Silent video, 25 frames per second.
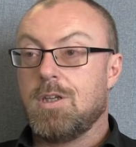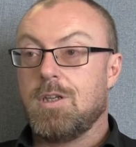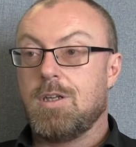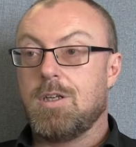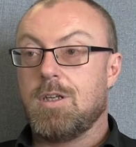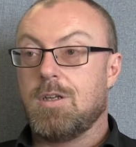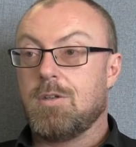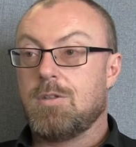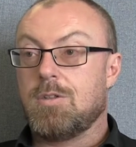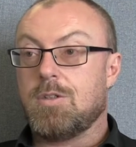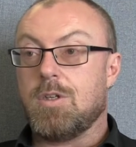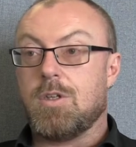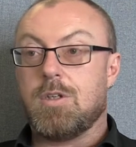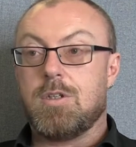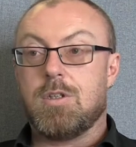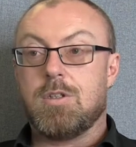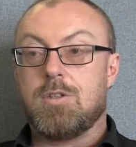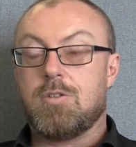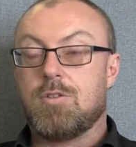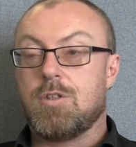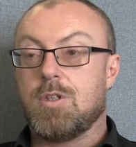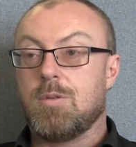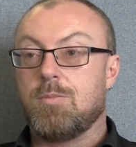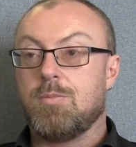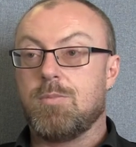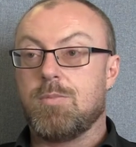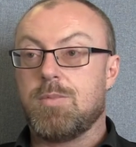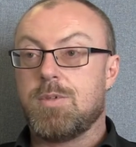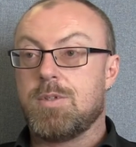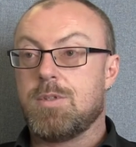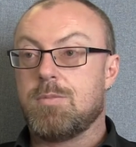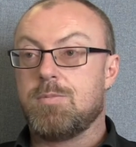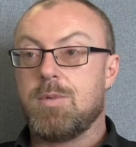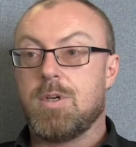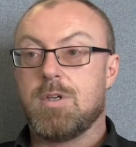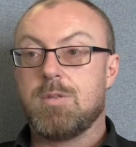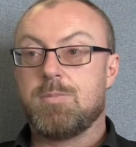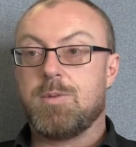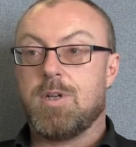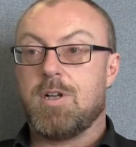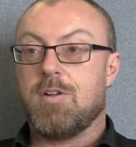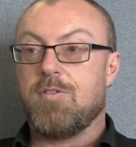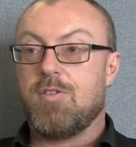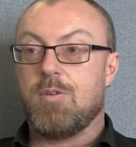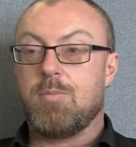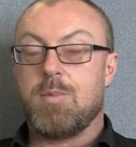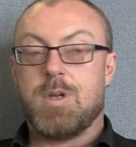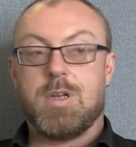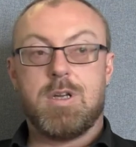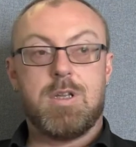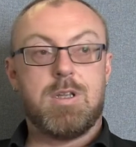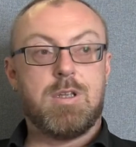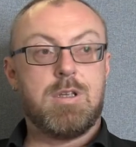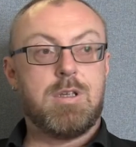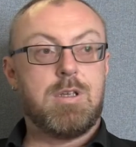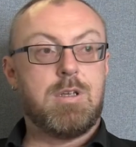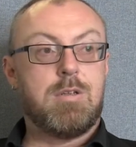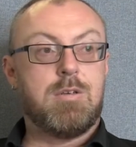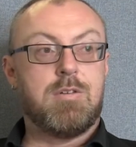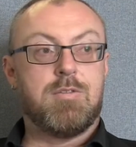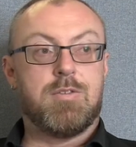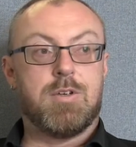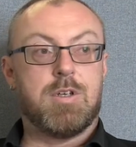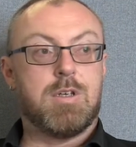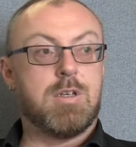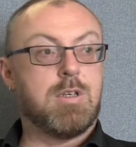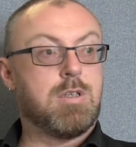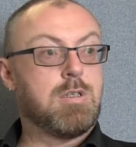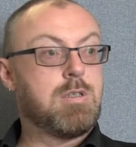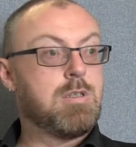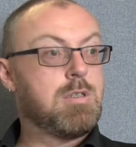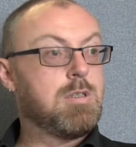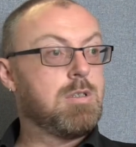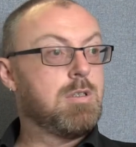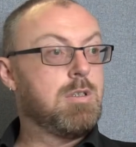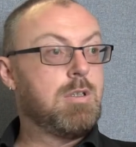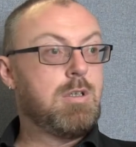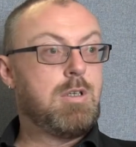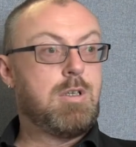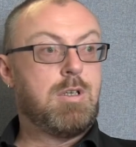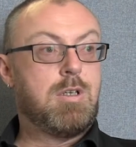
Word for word: You know, Donald Trump's the most powerful man in the universe.